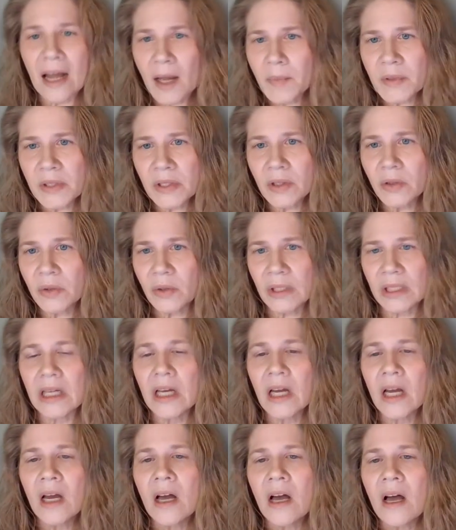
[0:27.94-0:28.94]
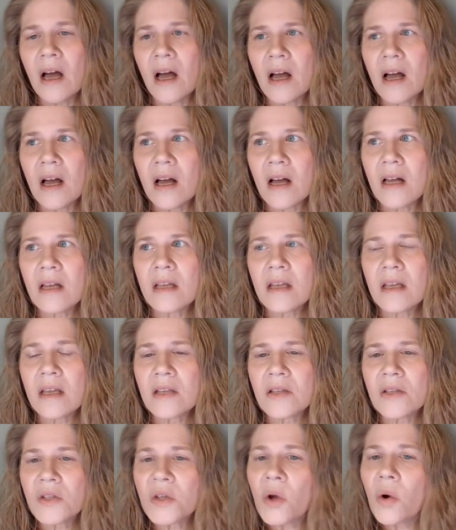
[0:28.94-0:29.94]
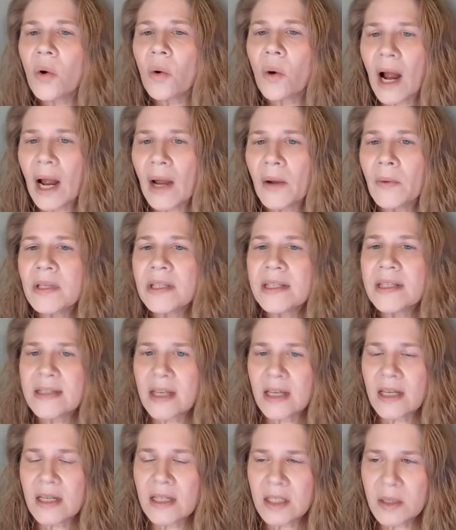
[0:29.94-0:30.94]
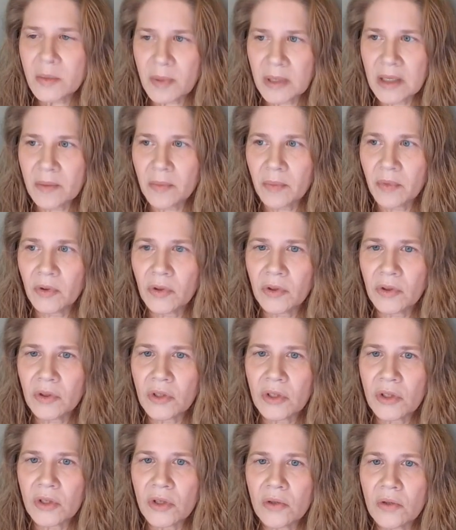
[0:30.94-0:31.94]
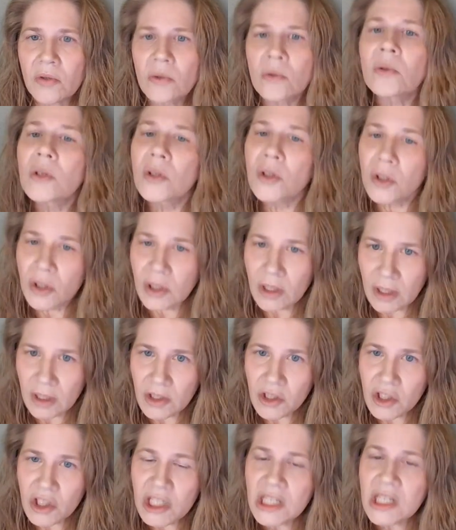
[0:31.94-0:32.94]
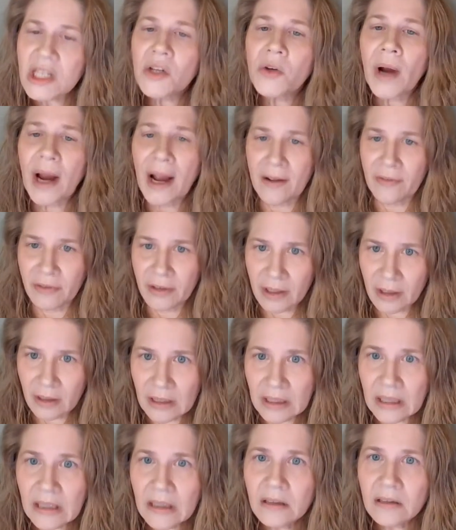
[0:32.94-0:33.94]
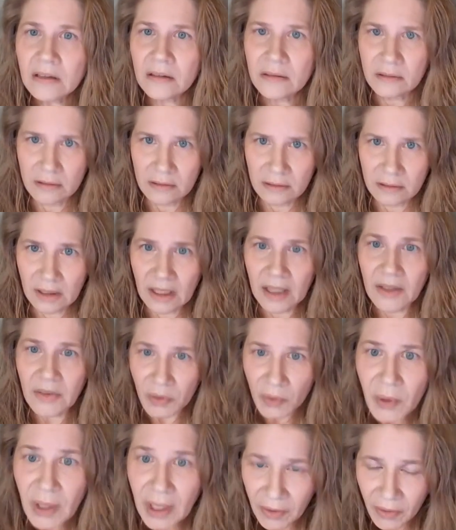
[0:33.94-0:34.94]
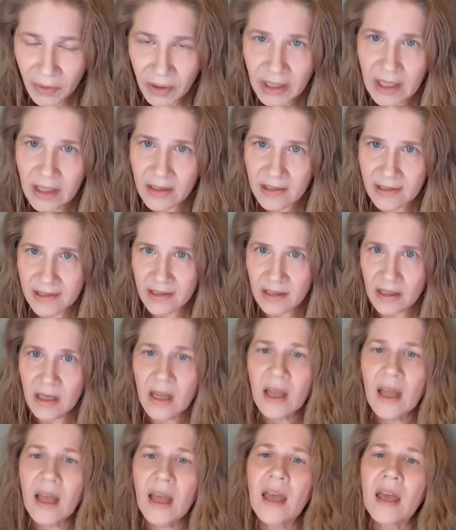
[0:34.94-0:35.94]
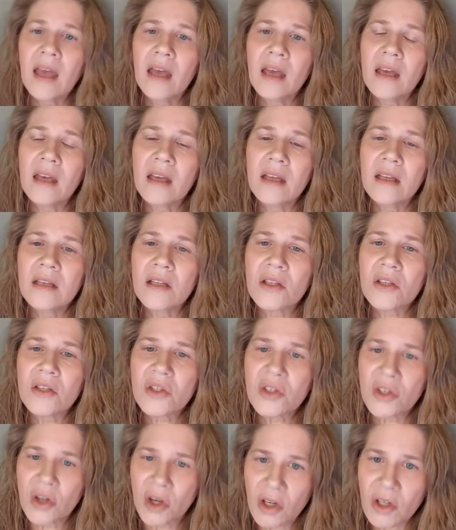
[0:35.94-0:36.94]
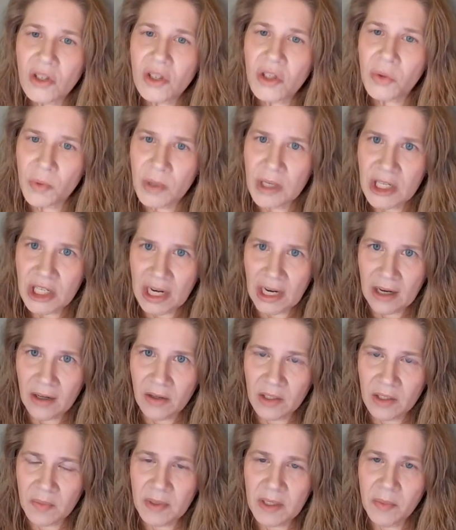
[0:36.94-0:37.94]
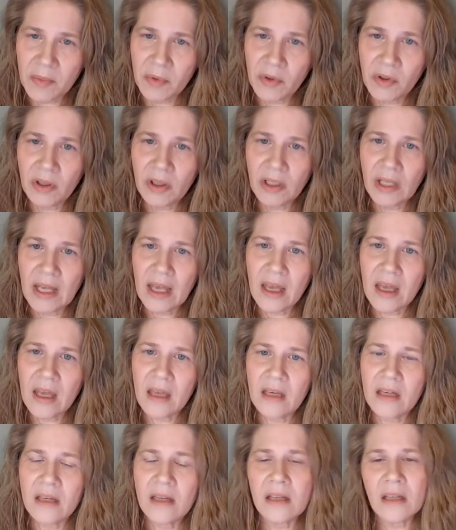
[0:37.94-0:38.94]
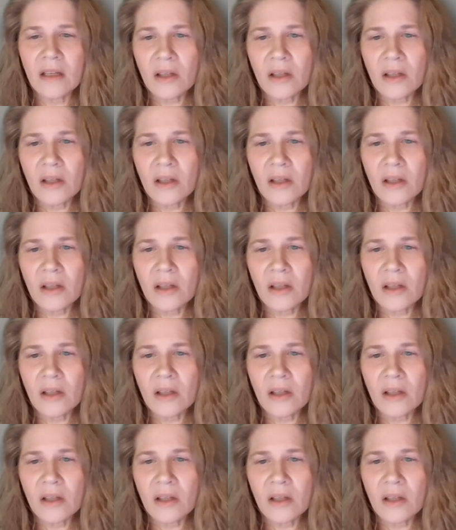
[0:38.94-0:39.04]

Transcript: absolutely. So I would say to people to look geographically at their areas and start to reach out to people and,